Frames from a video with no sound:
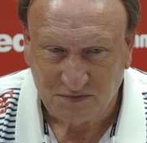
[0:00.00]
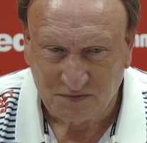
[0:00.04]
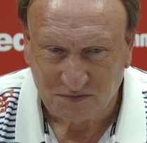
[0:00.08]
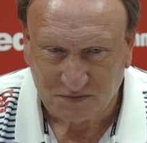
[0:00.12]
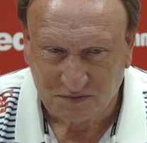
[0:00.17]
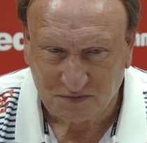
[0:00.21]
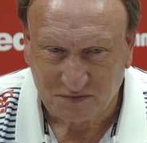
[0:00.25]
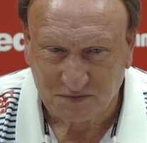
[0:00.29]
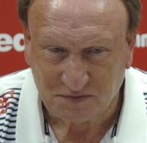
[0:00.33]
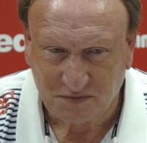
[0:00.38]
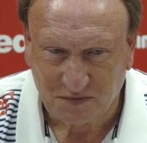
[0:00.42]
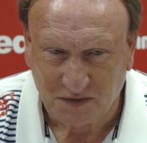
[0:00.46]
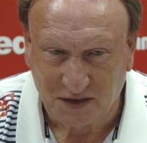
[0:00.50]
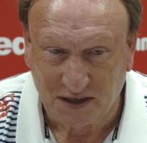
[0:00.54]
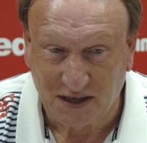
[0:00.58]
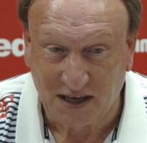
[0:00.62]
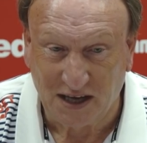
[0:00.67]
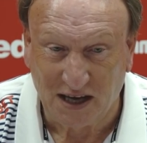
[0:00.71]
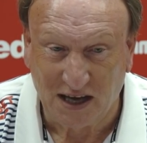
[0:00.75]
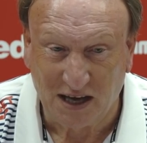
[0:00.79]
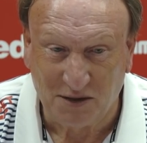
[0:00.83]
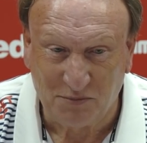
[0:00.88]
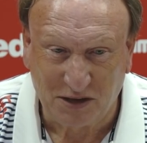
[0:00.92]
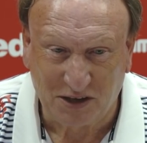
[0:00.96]
season.
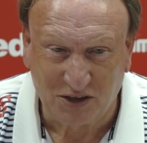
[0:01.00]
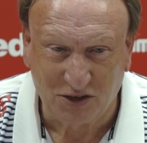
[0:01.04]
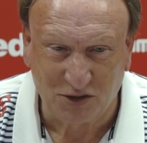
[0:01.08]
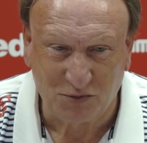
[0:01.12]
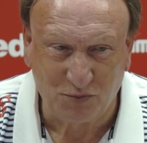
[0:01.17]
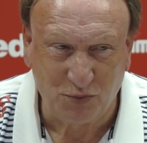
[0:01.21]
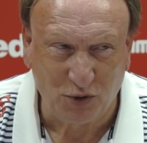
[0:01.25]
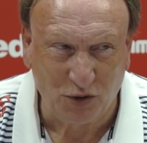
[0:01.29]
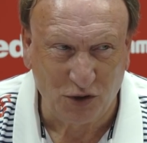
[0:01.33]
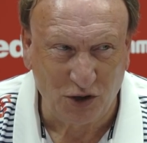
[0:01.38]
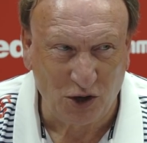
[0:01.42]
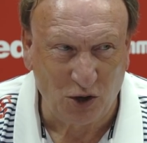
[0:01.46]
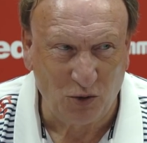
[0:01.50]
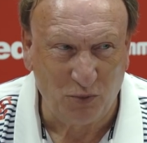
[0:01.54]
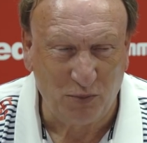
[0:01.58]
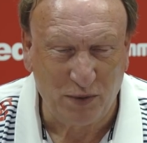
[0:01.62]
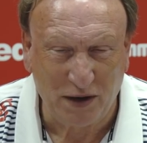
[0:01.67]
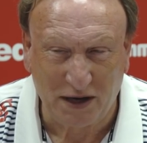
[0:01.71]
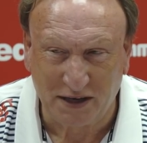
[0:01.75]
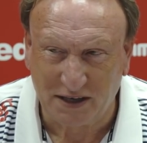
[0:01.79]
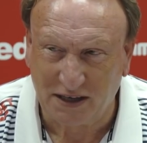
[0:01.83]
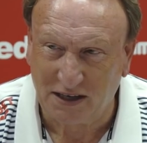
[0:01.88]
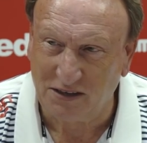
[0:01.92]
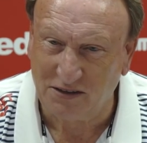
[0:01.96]
Yeah, because poor old
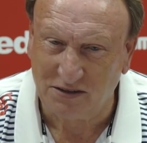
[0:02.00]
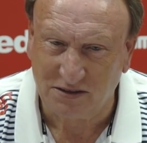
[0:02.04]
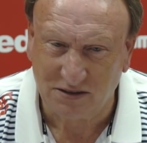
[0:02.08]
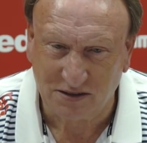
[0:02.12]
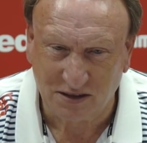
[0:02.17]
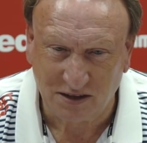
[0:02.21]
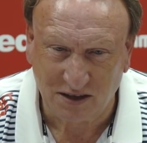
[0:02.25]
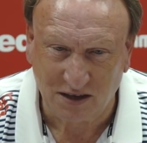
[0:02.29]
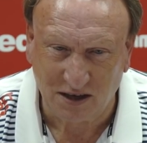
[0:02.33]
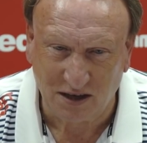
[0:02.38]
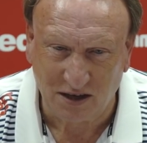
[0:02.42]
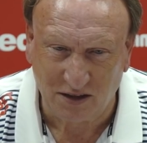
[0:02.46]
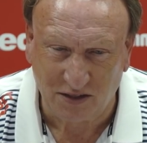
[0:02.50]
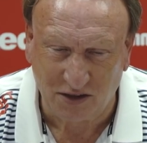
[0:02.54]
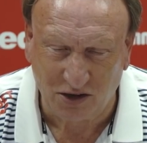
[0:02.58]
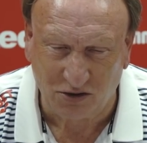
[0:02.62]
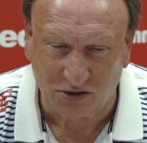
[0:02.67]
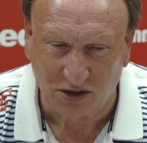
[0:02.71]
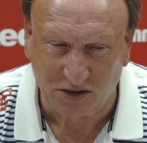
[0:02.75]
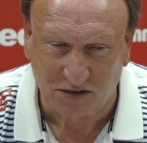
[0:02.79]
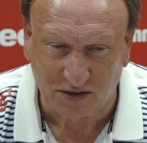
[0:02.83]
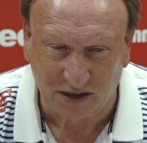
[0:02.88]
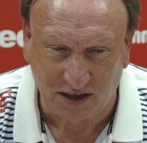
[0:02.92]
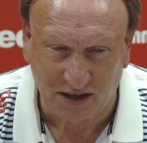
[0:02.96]
Paddy, the
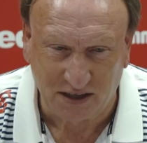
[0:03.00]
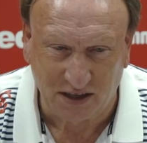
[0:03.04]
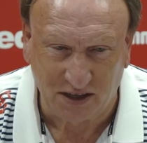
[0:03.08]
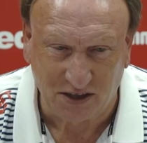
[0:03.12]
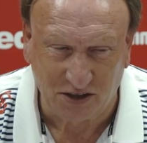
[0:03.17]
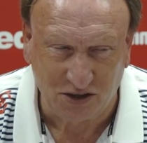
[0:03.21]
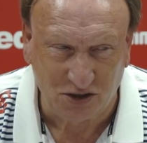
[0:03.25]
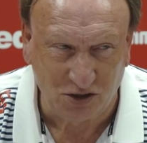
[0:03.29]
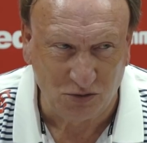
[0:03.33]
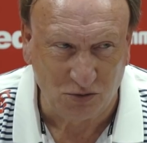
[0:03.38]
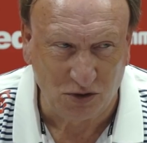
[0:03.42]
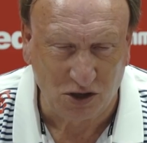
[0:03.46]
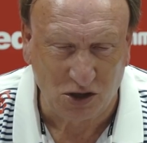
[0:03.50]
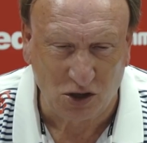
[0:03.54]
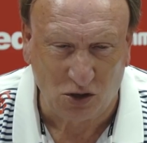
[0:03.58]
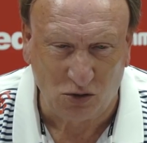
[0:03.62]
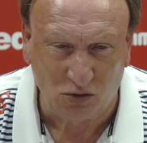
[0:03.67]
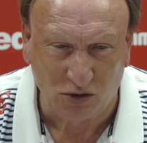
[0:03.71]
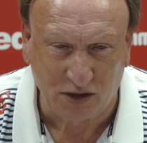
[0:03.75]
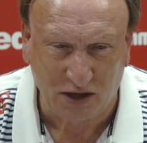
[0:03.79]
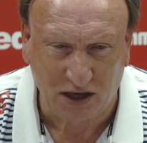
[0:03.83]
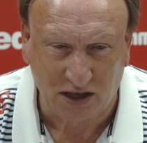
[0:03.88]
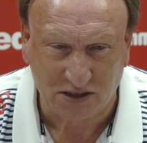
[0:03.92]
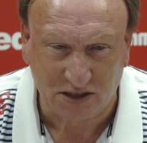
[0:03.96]
only thing he didn't do were
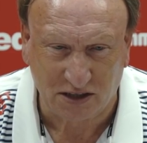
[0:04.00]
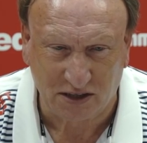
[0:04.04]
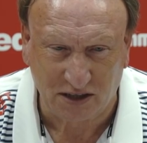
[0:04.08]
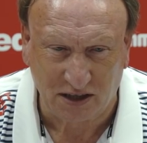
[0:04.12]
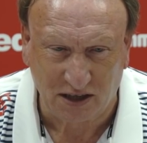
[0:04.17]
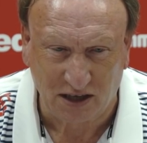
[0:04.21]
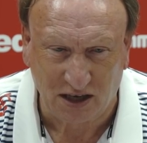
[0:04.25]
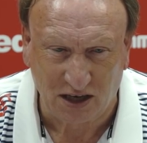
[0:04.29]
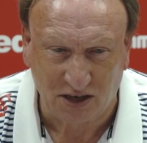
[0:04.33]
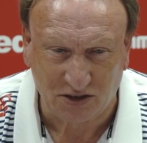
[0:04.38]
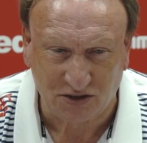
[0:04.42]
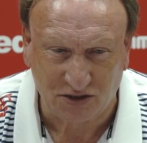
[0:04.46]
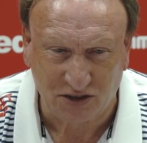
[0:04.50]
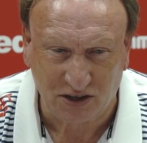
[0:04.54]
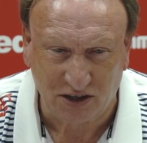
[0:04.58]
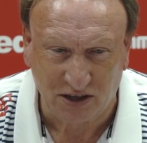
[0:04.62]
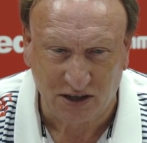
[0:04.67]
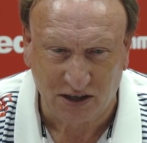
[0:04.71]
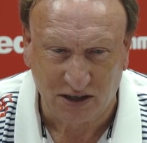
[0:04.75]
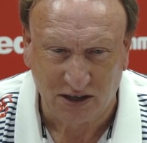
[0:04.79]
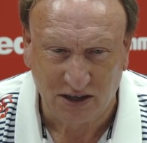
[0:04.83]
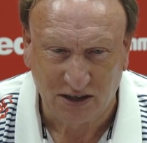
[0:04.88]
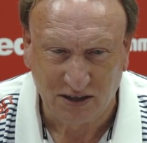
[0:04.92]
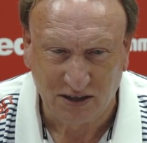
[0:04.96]
goal kicks, I think, last year.